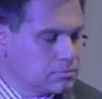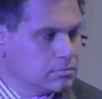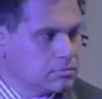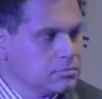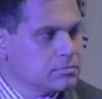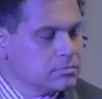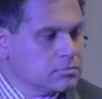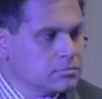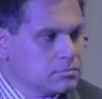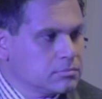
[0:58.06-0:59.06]

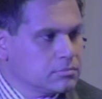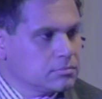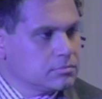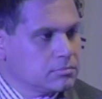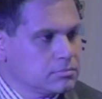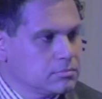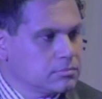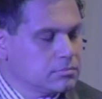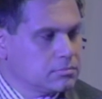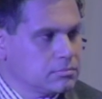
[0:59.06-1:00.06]

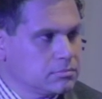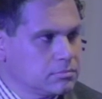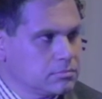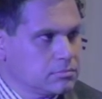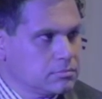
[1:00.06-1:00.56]
(not speaking)